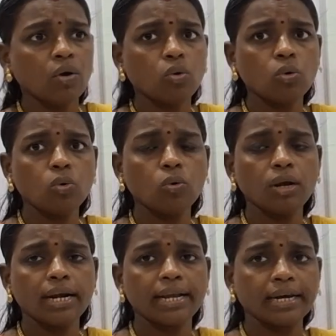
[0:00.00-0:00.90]
who
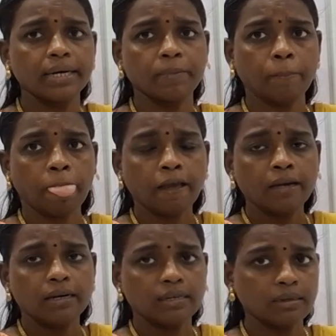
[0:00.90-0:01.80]
led
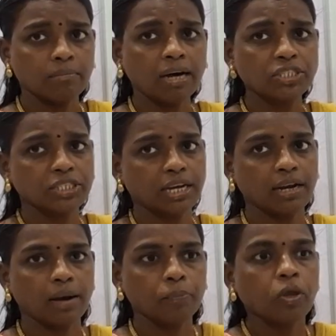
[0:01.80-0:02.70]
a martial
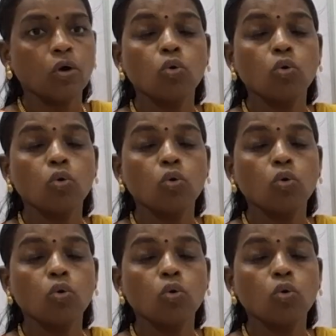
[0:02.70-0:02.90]
law.